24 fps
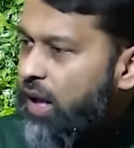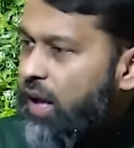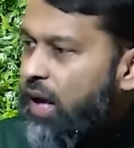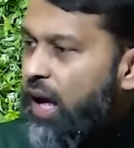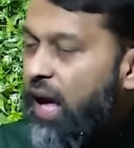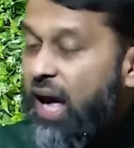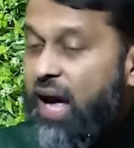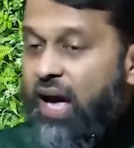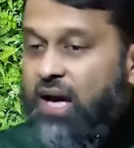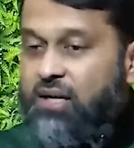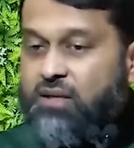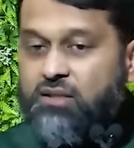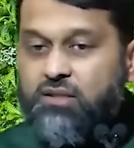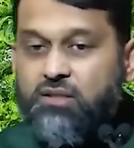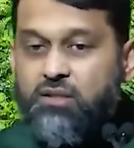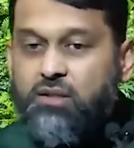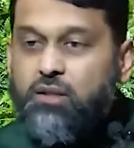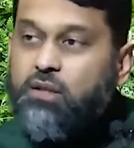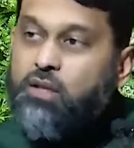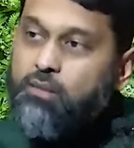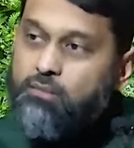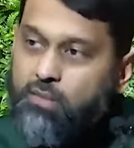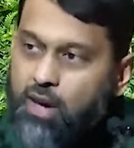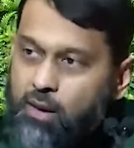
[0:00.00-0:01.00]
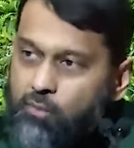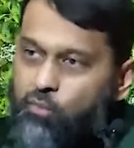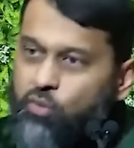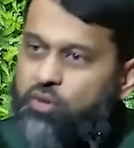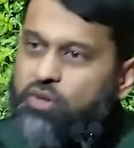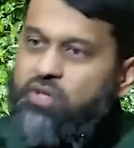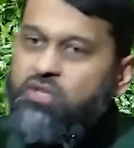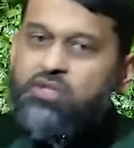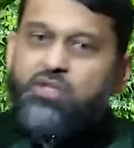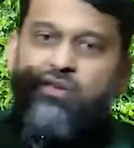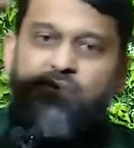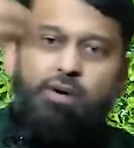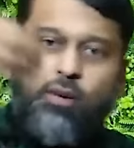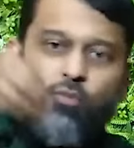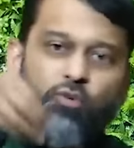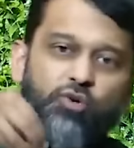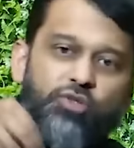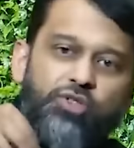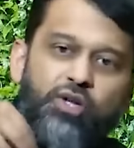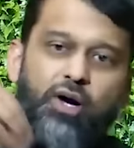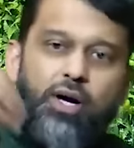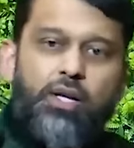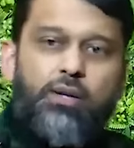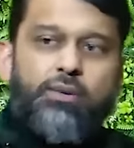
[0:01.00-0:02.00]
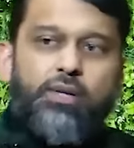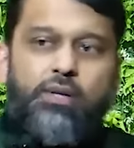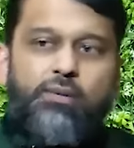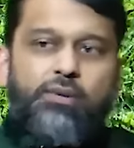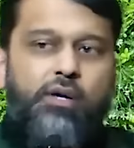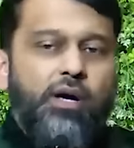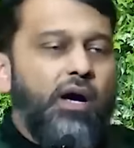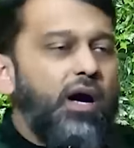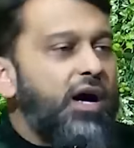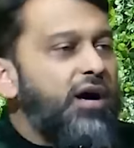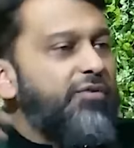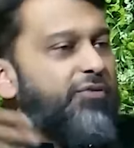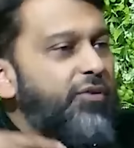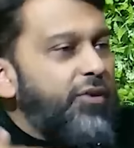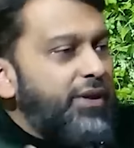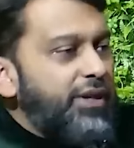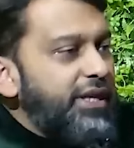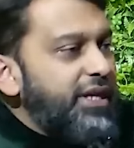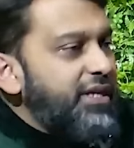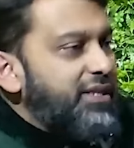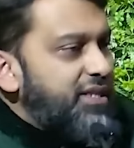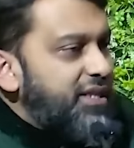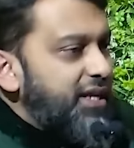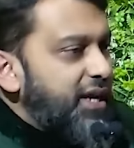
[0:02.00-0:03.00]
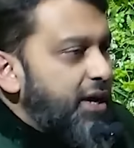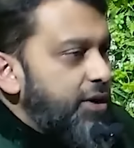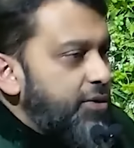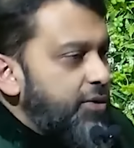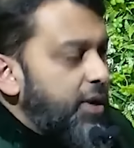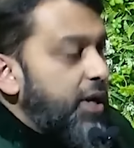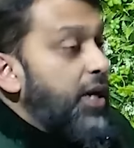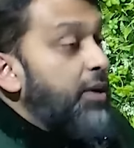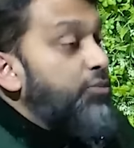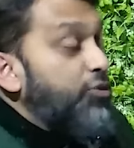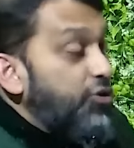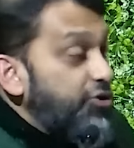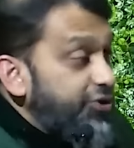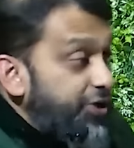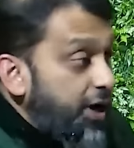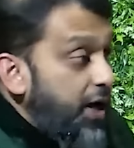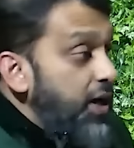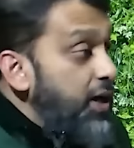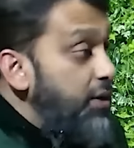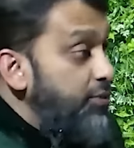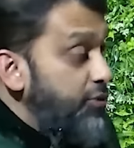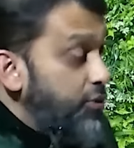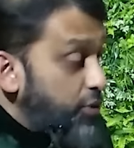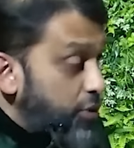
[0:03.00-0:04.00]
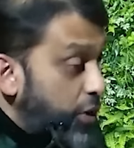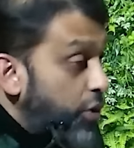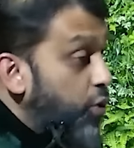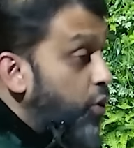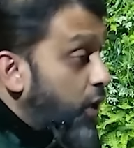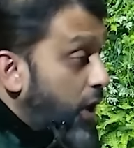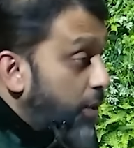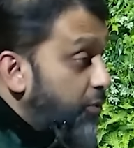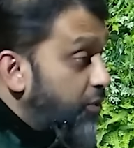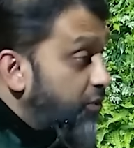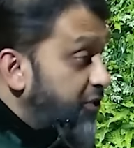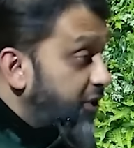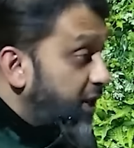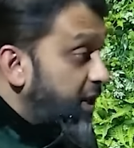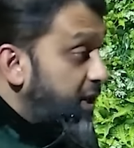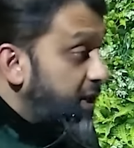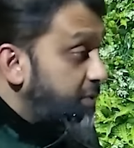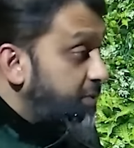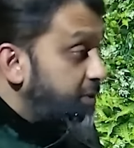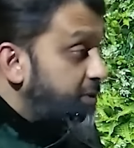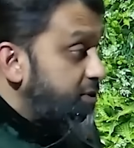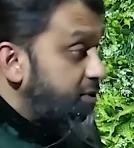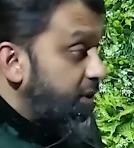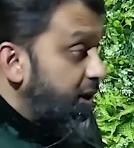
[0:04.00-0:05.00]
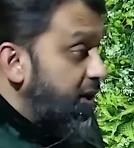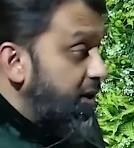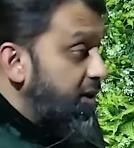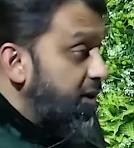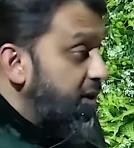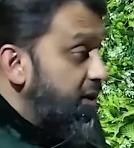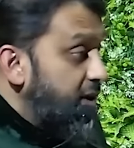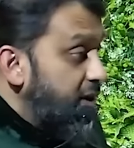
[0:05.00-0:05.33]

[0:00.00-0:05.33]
And the memories of Abu Talib and Abi Quhafa are linked together. And Abu Talib, you know who Abu Talib is, right?